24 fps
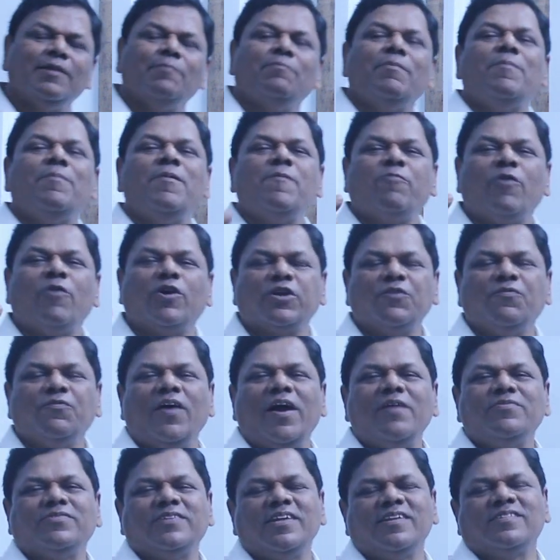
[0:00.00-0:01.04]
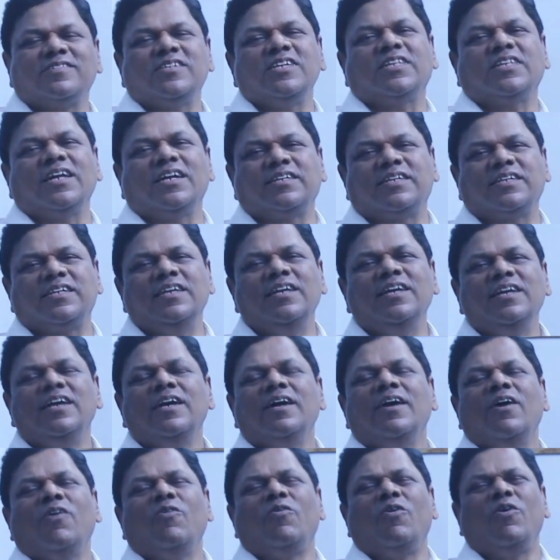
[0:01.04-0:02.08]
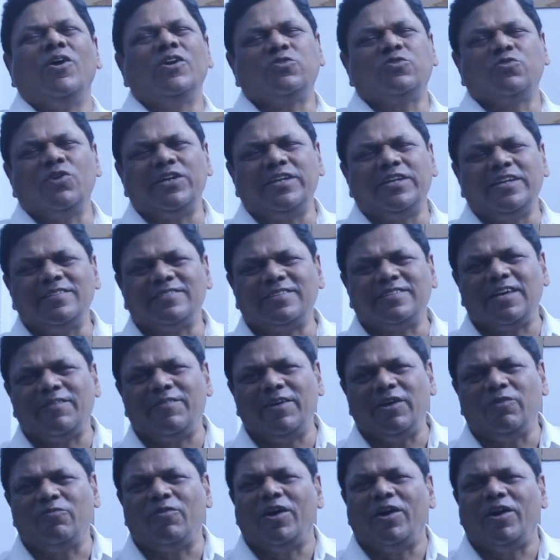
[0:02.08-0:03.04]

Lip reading: Maybe 45, 60, 30, 120 is given.